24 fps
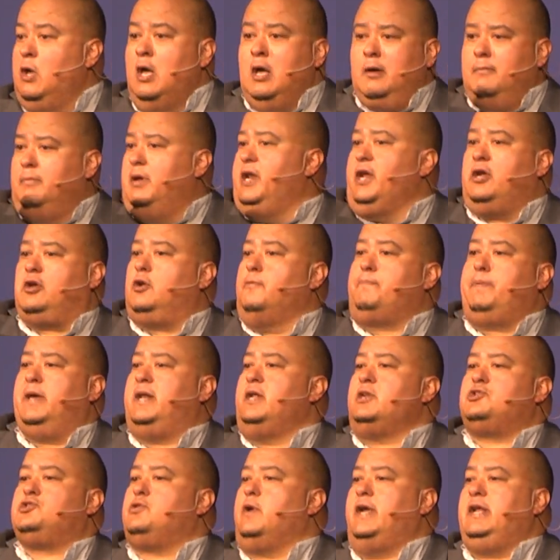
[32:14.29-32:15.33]
but it could
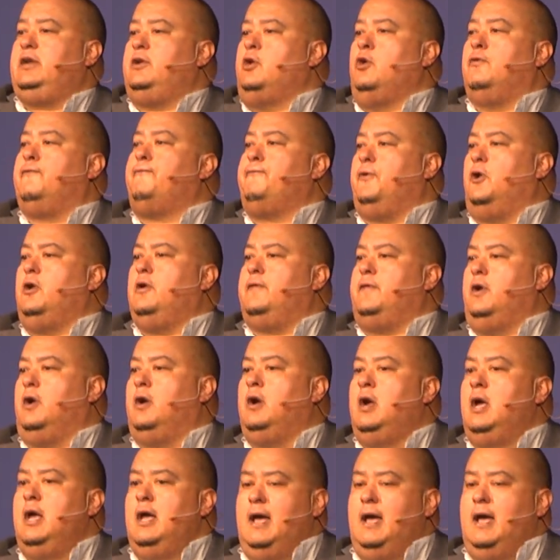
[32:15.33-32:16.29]
penetrate no further.